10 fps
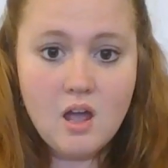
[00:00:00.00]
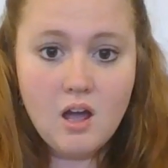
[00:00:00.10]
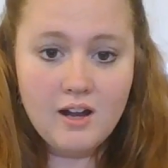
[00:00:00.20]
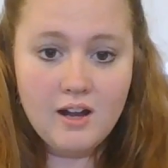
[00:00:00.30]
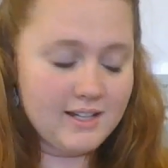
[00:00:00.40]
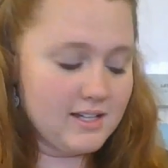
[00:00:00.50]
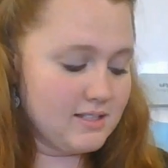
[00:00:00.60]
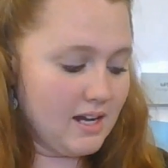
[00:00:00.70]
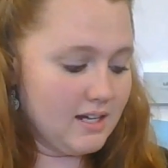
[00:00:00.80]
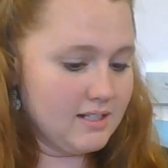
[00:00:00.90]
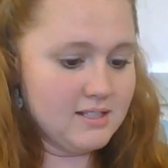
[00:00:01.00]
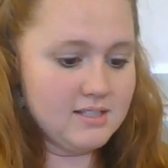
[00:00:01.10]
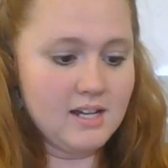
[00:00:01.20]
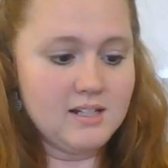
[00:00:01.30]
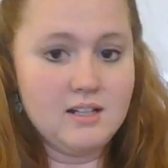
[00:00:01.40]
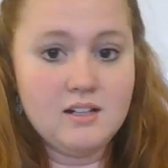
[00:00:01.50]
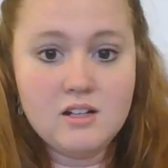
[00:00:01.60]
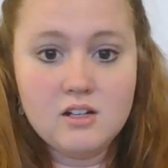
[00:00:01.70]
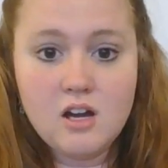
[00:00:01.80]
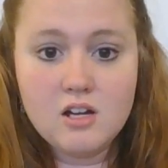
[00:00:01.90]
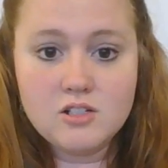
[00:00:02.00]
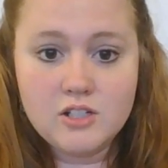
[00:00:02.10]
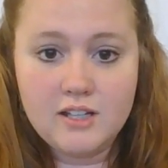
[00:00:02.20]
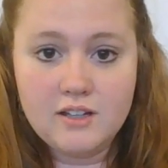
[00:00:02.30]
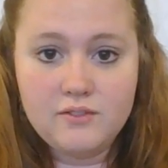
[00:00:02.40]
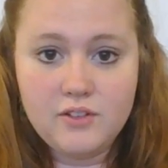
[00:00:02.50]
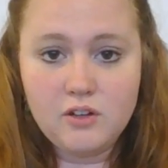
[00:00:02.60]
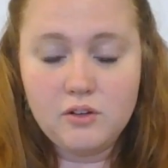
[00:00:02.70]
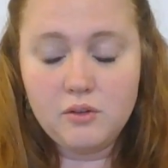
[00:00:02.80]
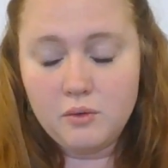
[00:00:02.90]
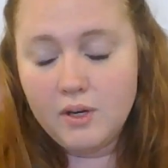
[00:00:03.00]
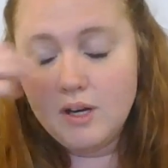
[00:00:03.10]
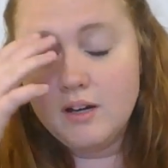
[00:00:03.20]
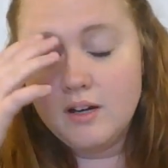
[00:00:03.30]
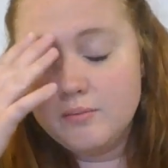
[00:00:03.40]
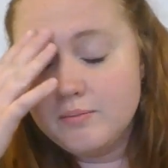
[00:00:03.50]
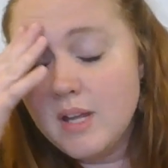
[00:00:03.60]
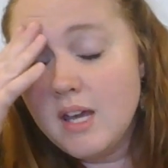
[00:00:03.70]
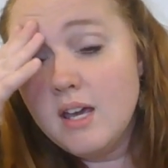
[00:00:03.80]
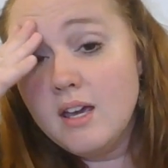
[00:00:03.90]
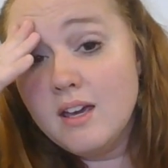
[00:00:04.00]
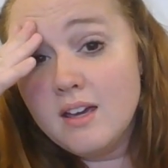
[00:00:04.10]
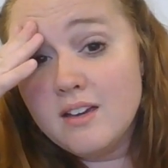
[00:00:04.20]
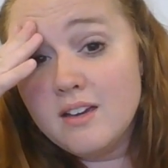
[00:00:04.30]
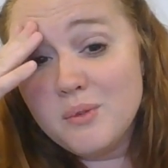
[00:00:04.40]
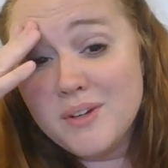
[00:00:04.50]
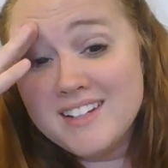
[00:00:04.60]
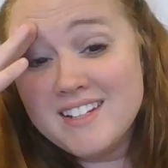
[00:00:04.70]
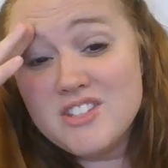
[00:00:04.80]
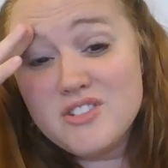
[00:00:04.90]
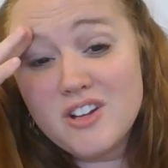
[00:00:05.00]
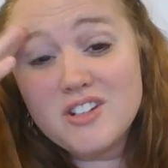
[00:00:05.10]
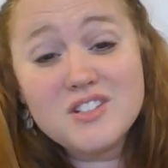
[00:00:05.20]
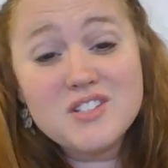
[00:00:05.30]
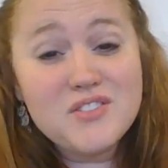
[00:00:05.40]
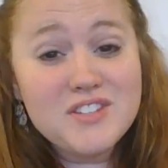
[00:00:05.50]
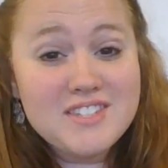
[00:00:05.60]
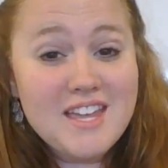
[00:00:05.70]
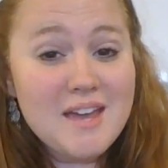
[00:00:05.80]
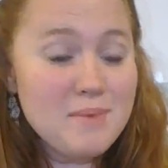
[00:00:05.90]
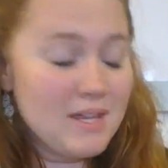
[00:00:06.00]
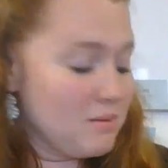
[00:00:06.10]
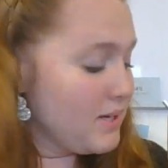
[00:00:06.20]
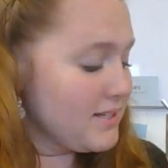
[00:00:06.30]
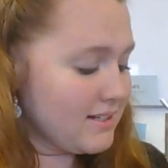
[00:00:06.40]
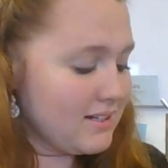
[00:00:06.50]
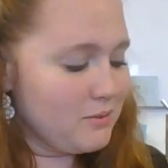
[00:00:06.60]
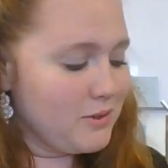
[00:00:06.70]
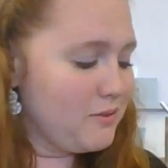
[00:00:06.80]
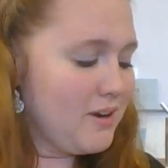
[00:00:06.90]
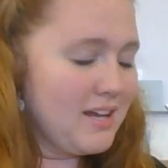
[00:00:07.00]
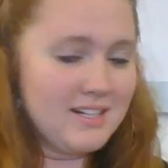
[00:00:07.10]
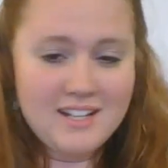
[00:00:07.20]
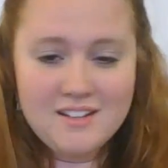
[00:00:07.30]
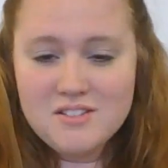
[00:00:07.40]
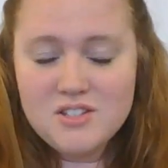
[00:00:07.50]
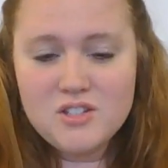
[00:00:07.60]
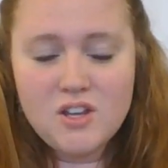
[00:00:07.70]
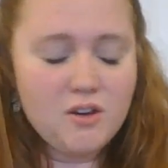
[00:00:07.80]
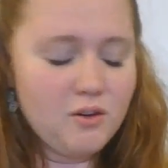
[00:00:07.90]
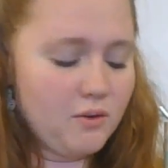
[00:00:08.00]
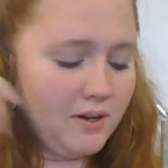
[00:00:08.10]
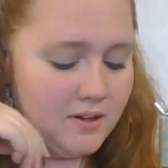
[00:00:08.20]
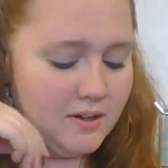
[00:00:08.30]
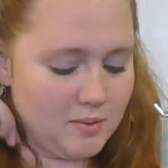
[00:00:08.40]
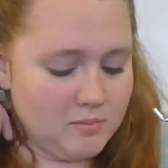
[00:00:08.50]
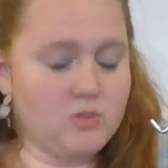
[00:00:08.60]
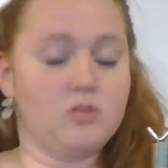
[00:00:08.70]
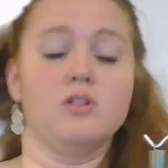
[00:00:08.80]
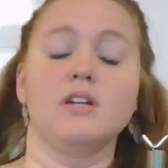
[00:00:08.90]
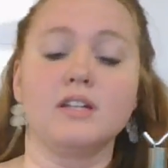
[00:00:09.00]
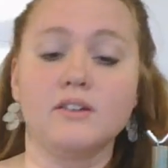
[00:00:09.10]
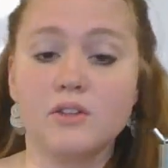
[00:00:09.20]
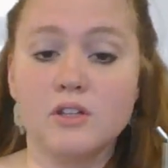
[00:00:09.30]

Alright guys, I decided not to give you written instructions for this lab, mainly because I didn't want to write it down. So I'm just going to give you the